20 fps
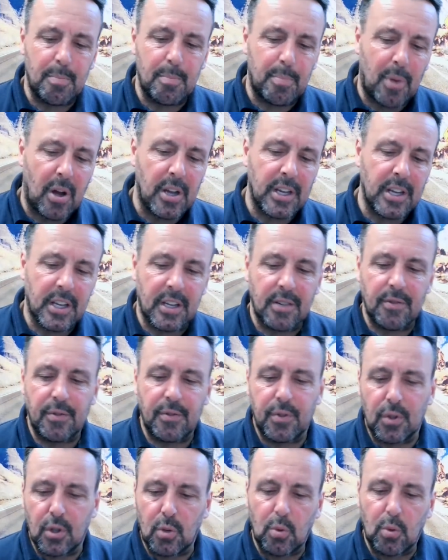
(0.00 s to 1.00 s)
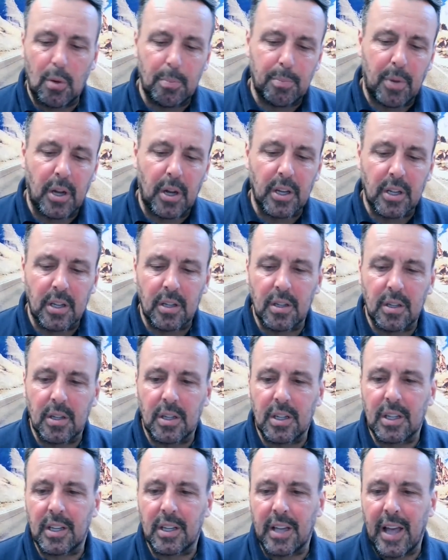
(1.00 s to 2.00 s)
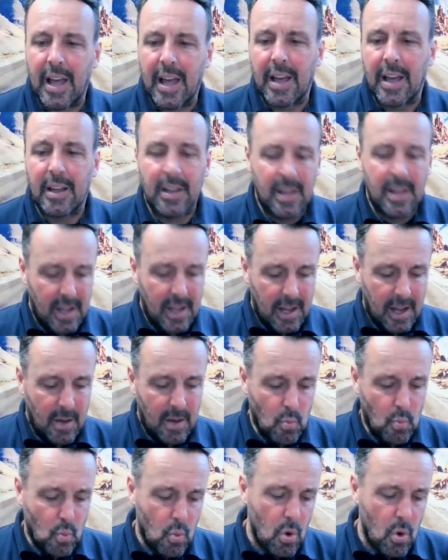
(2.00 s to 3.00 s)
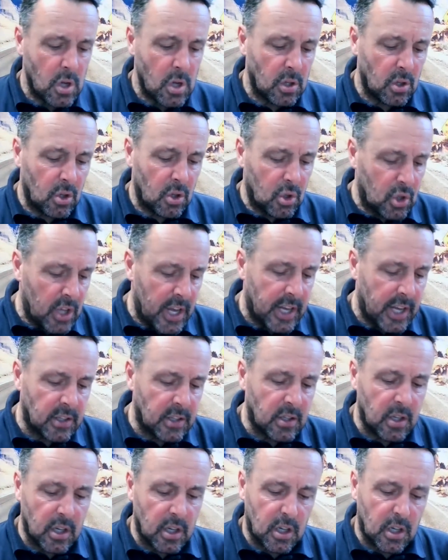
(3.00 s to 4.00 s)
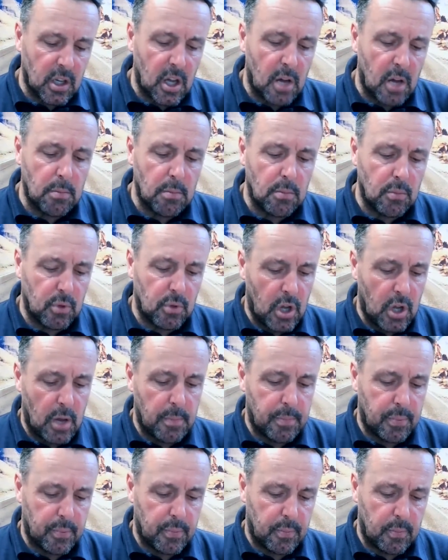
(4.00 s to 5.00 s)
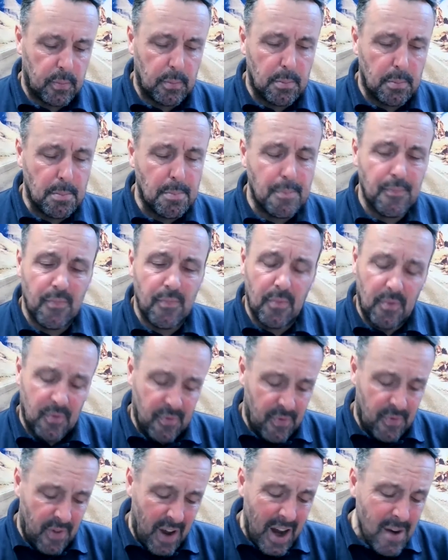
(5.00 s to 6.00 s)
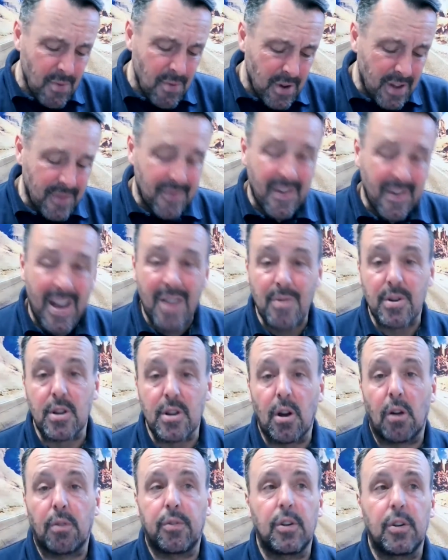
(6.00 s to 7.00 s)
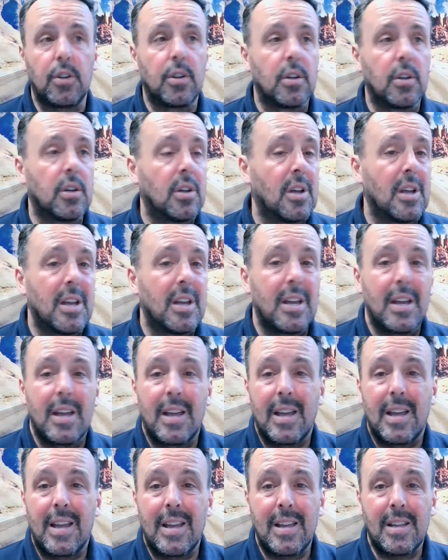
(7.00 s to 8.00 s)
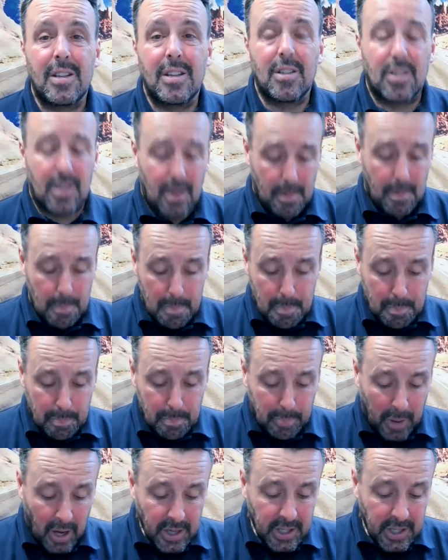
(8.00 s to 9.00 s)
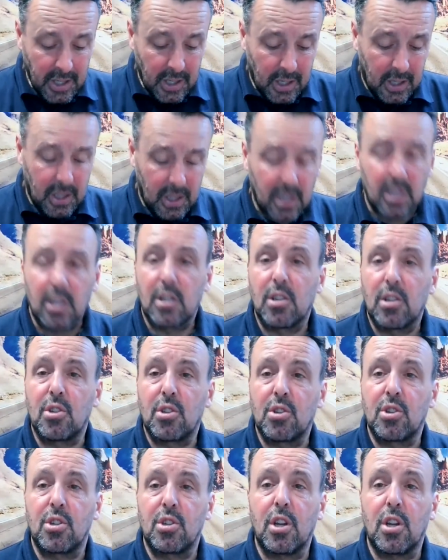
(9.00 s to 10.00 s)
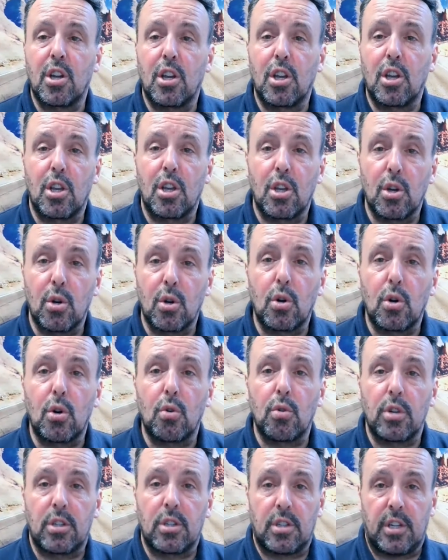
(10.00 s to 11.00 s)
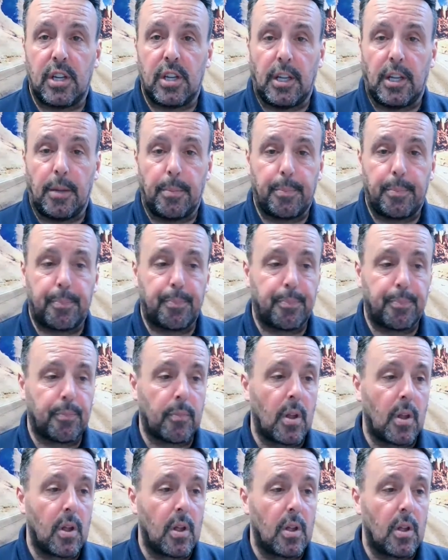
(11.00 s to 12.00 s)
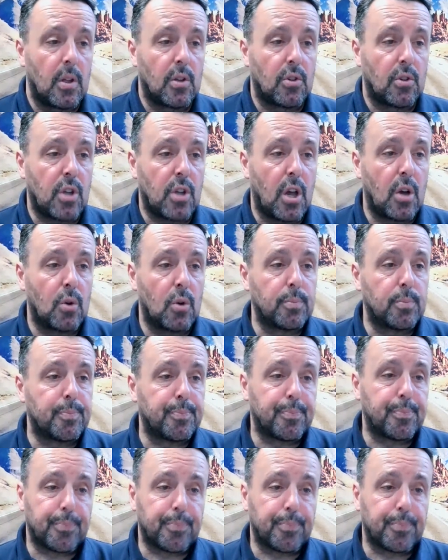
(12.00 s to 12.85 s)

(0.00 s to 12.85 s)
biking for, what bike are you going to get. And one thing that comes up very, very often is bike security. So